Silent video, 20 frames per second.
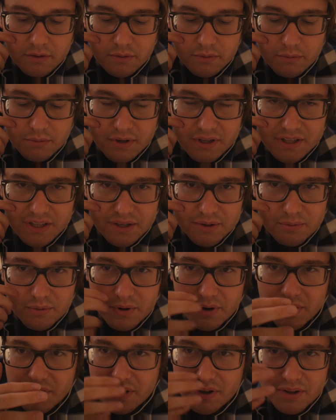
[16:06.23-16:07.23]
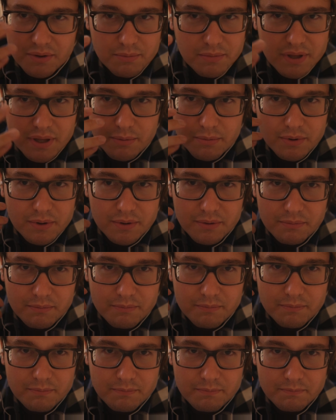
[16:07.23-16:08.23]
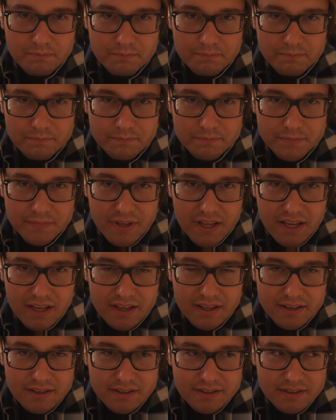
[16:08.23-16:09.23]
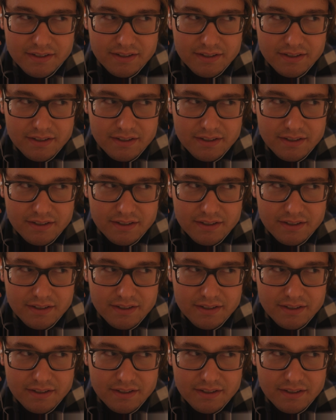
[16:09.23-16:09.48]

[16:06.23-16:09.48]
really we're all people, and